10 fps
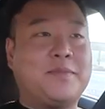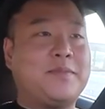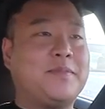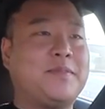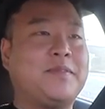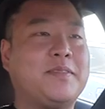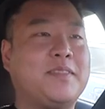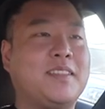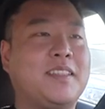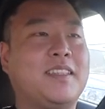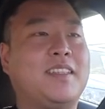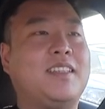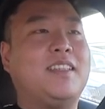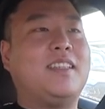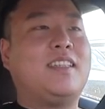
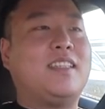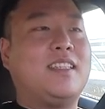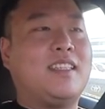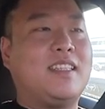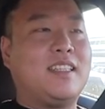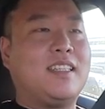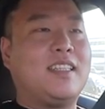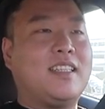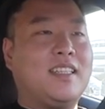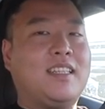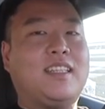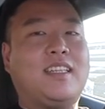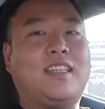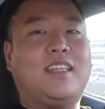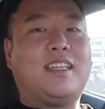
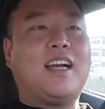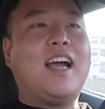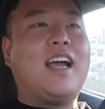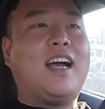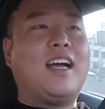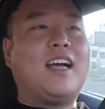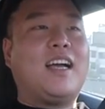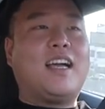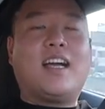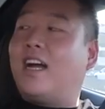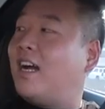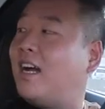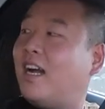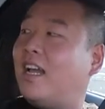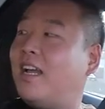
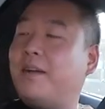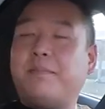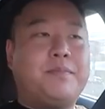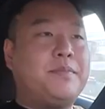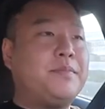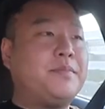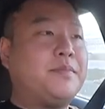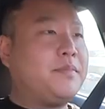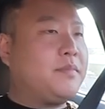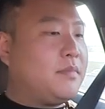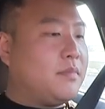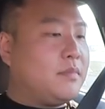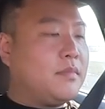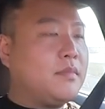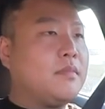
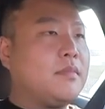[no speech]